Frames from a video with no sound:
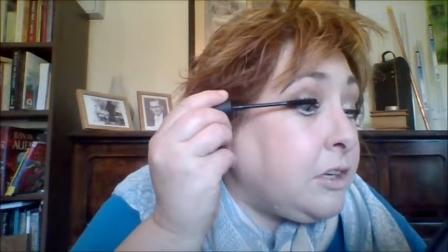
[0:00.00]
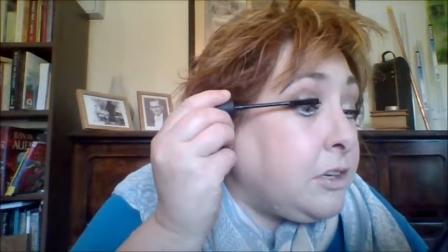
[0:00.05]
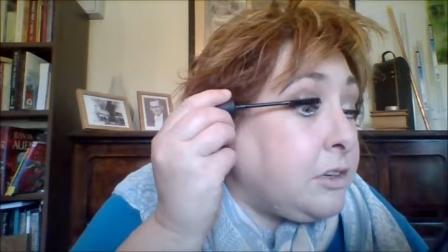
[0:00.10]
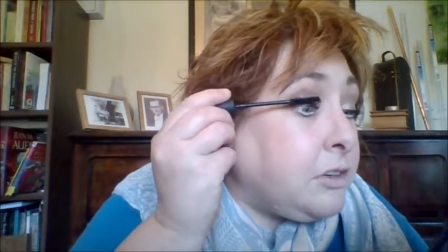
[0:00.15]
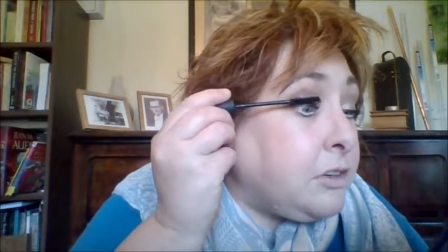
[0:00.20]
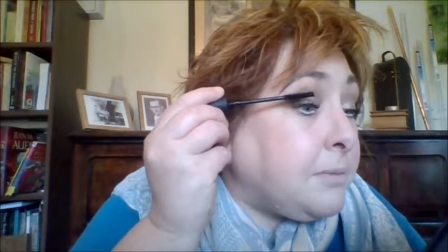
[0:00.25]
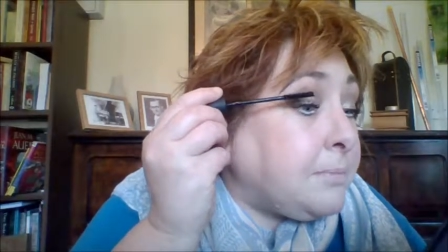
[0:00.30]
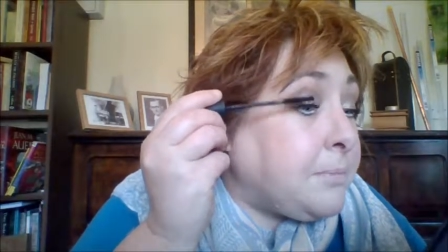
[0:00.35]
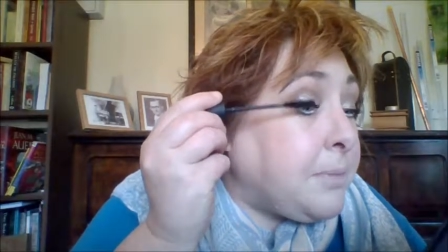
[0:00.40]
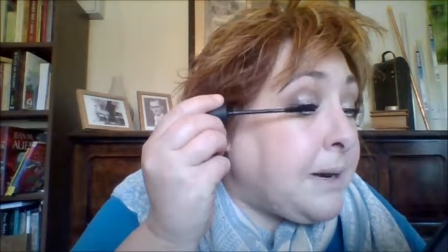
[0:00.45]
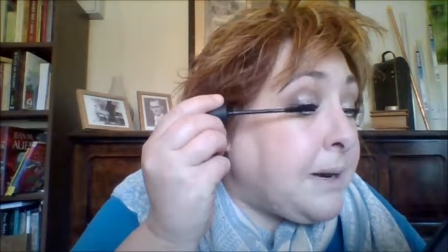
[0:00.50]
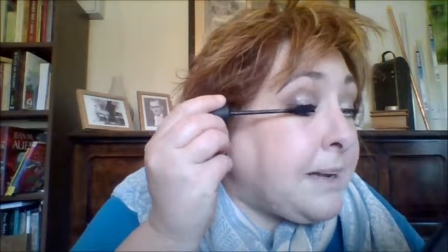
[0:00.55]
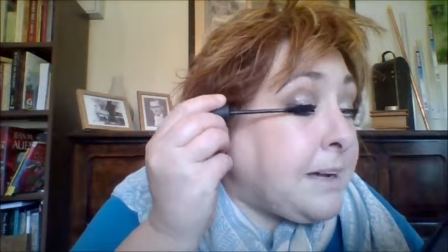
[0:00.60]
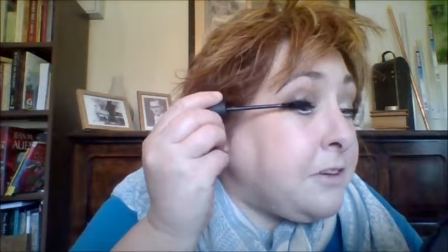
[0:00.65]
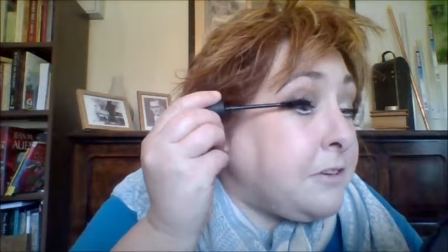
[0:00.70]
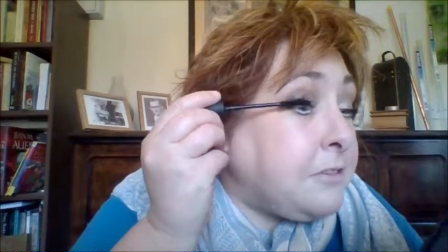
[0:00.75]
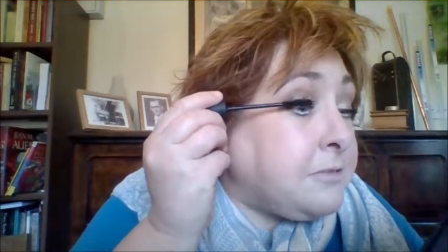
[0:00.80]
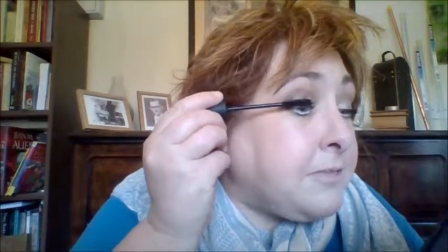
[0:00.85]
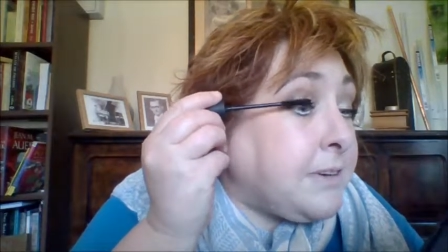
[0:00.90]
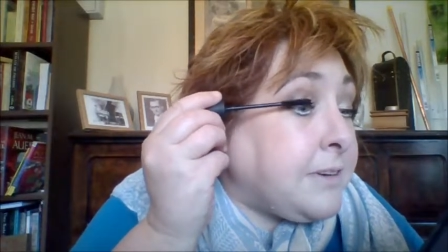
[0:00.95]
you apply
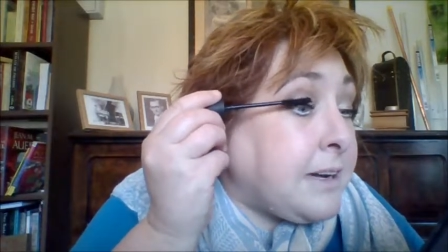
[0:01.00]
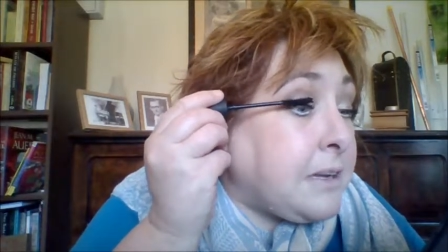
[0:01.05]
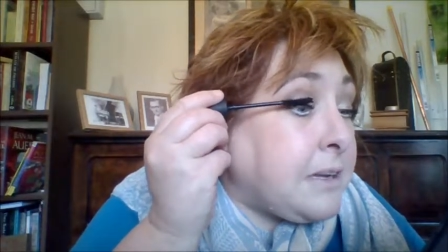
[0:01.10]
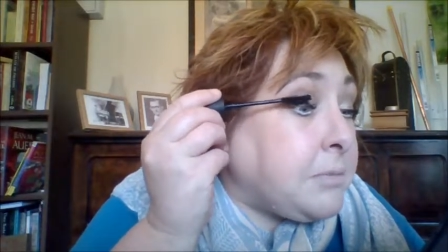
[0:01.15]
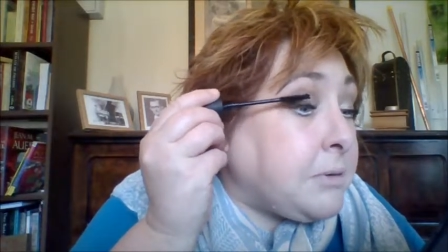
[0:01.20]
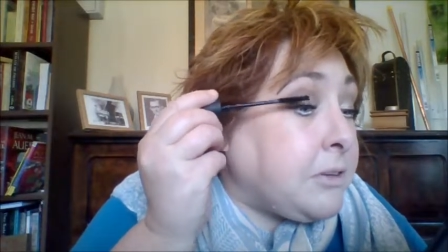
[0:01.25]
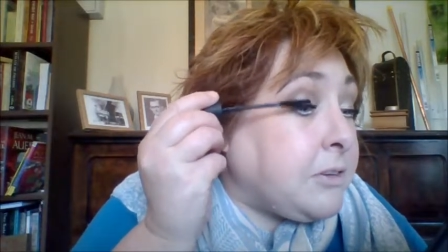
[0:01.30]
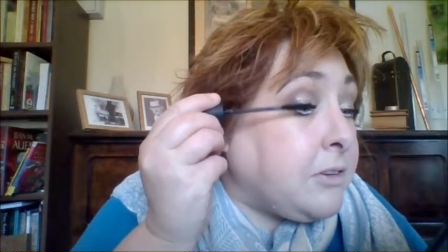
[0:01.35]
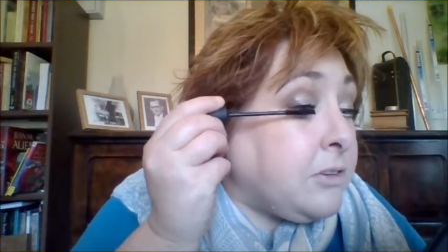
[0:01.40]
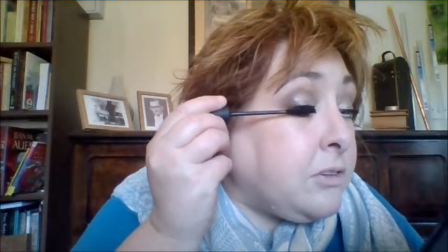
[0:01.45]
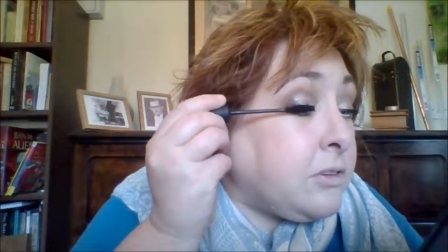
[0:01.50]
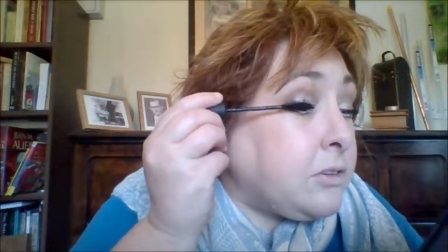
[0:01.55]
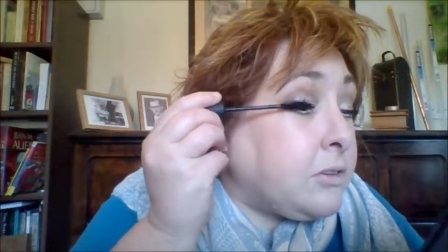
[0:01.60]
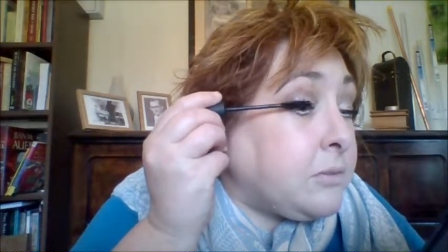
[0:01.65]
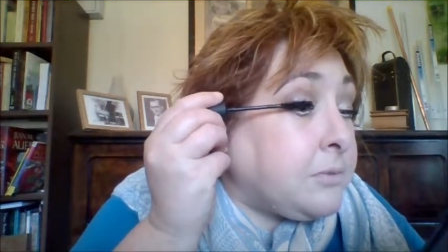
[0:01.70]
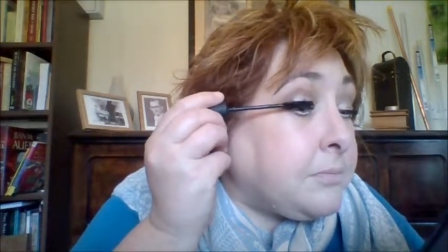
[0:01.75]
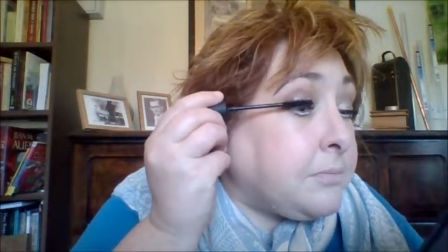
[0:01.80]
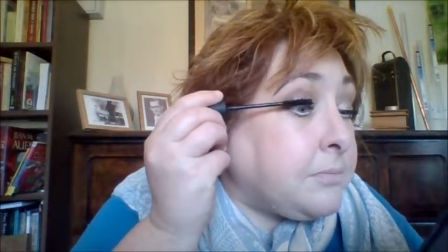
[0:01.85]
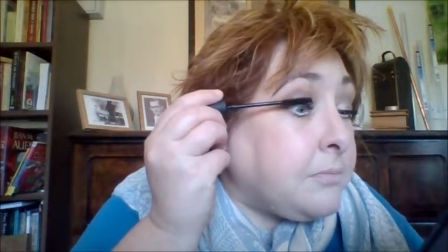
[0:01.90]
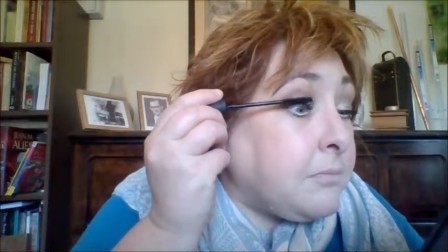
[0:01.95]
your fibers,
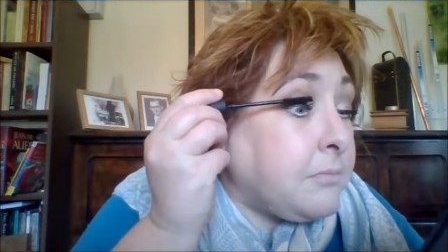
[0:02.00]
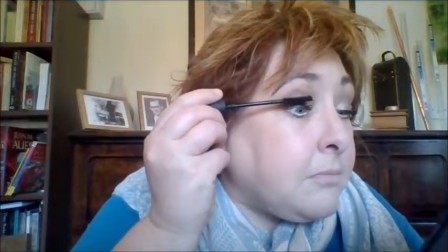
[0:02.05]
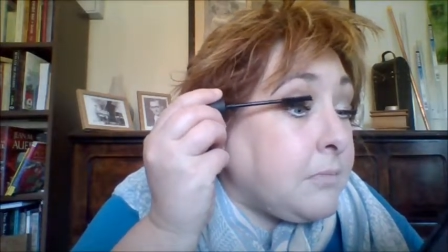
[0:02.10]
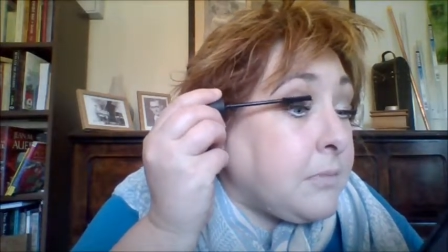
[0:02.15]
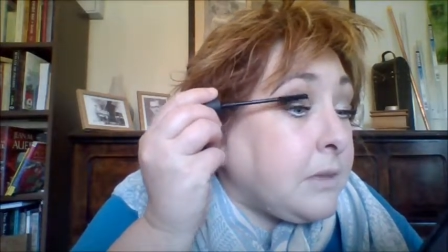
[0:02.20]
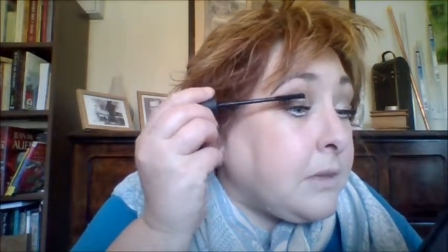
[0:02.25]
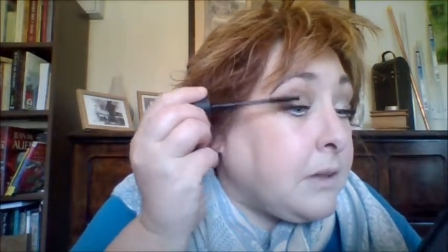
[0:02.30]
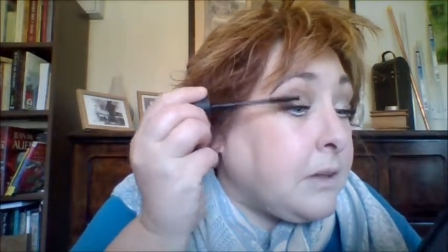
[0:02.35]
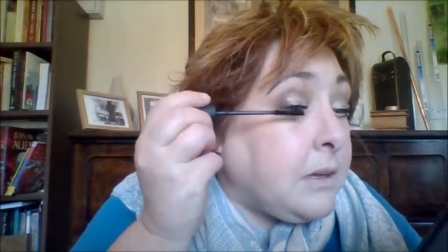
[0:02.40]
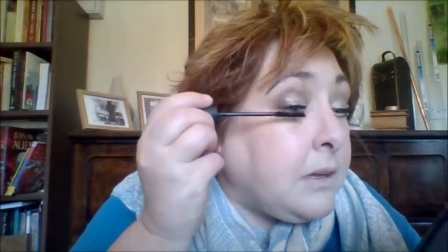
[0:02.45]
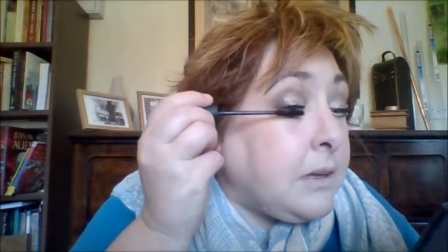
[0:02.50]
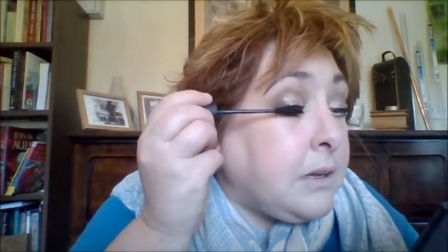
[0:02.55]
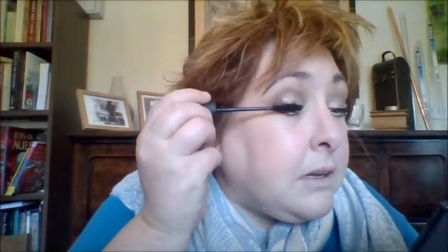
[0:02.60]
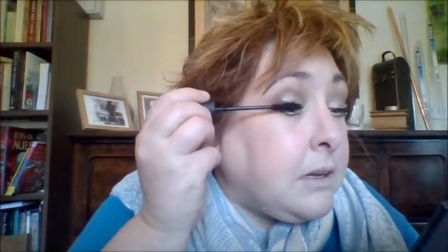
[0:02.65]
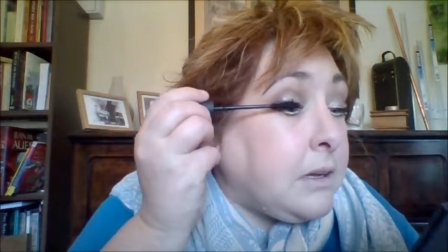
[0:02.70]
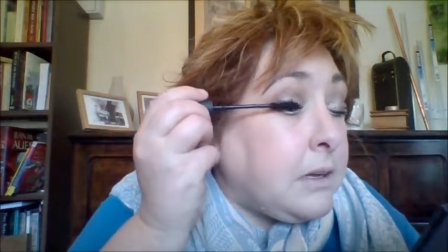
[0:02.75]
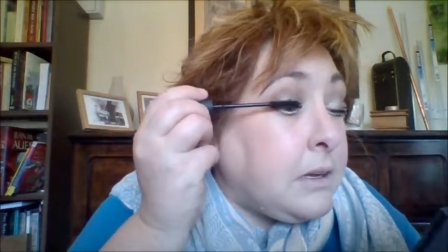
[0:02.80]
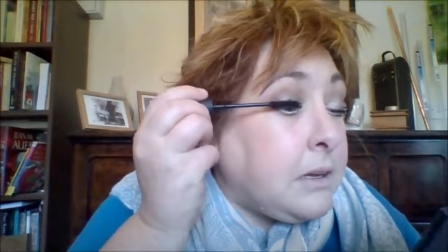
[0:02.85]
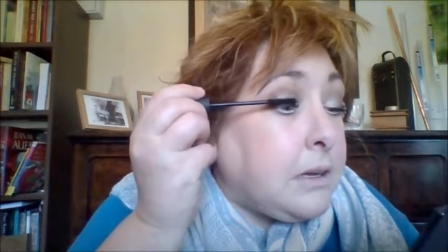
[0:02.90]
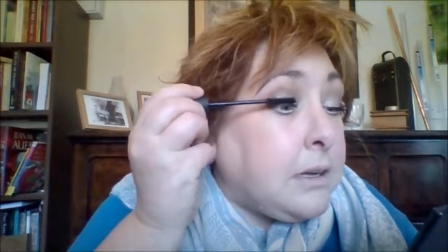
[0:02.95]

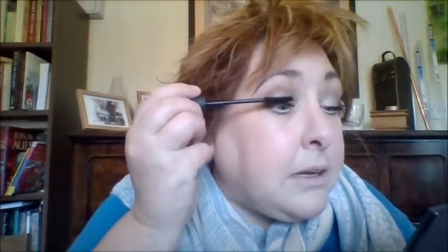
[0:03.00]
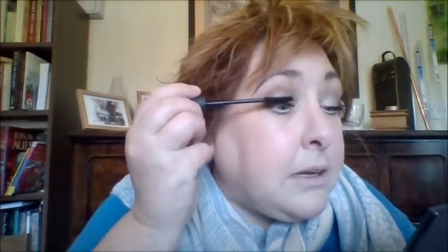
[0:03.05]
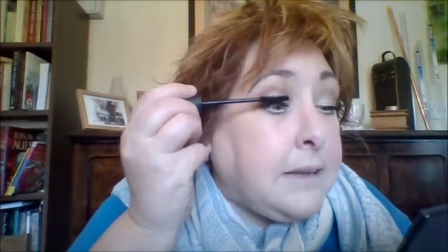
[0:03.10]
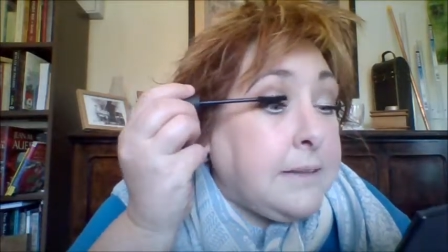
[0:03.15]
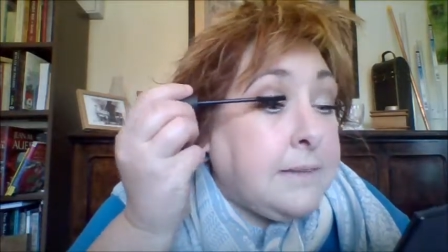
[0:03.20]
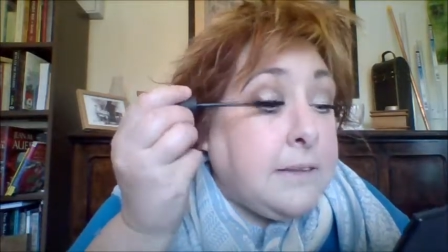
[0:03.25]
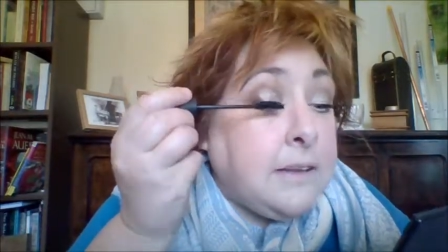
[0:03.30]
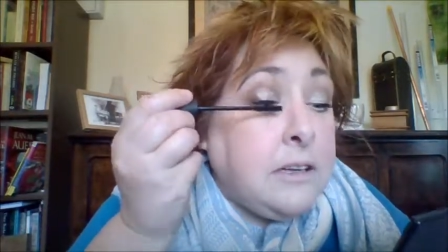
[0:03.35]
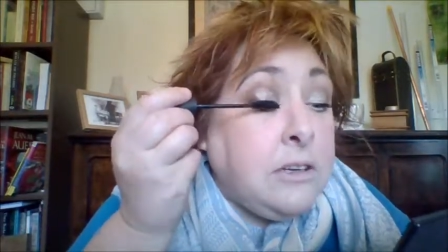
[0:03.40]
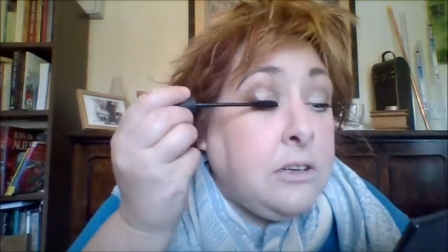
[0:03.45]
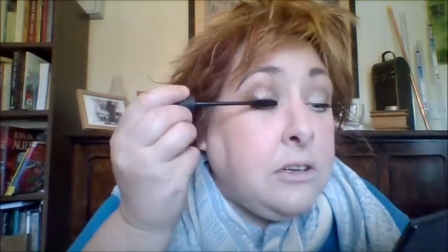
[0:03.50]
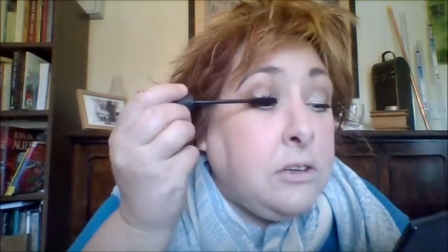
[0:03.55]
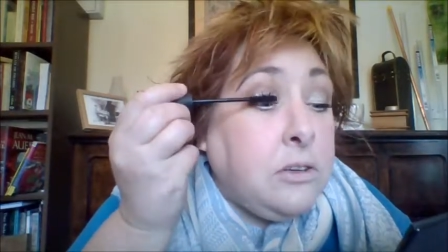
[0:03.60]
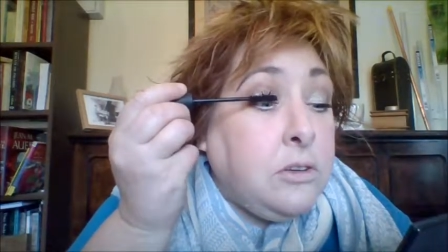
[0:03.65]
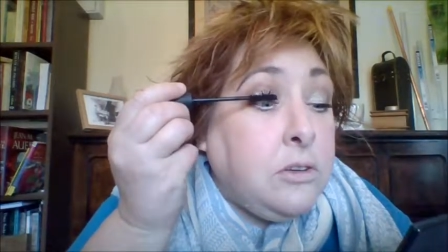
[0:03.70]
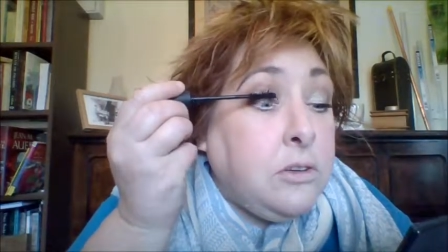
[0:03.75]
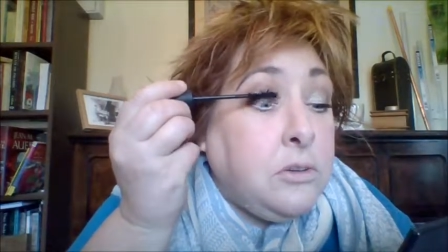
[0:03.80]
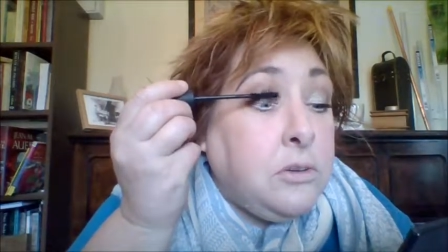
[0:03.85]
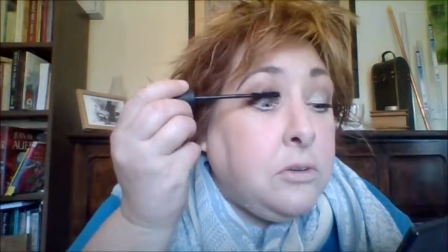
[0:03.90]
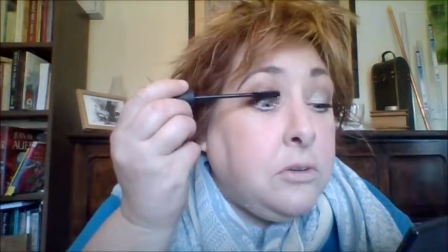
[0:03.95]
and then
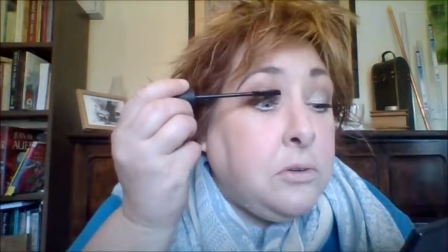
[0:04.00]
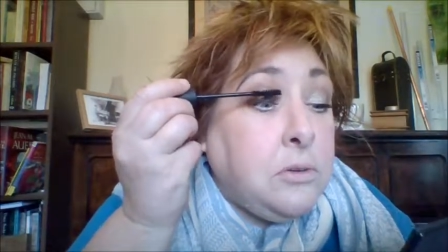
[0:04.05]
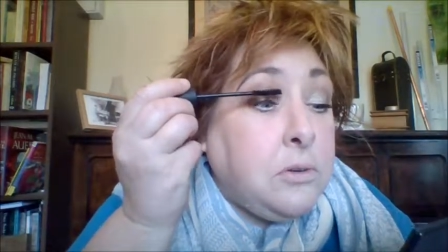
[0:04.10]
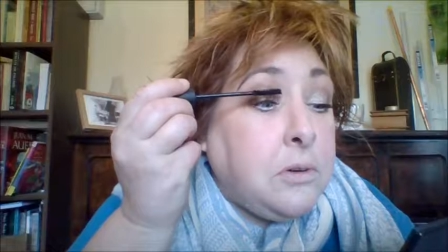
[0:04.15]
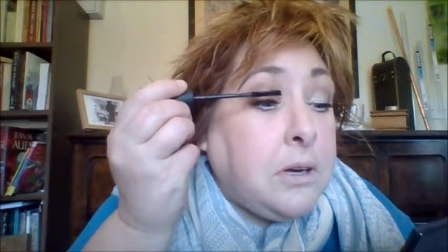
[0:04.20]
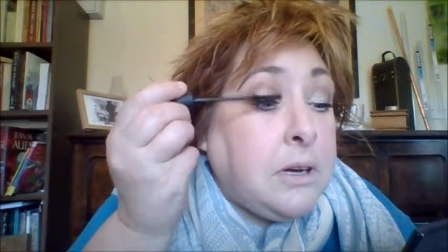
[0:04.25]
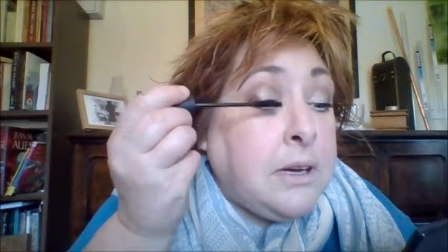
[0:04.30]
you